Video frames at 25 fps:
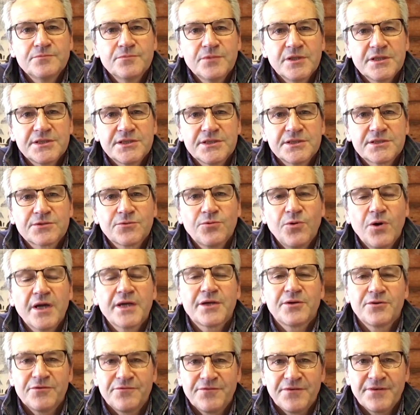which is quite
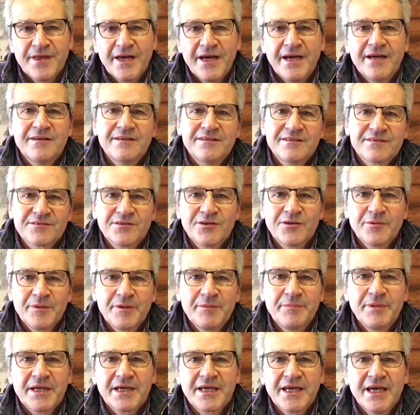good for that. I've got to be a
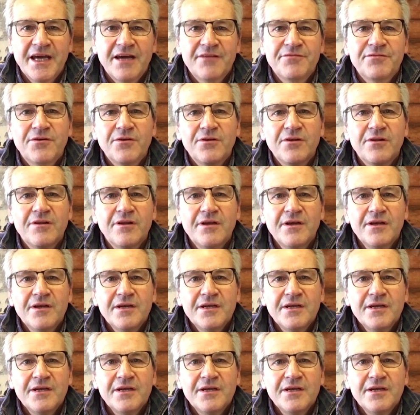bit careful.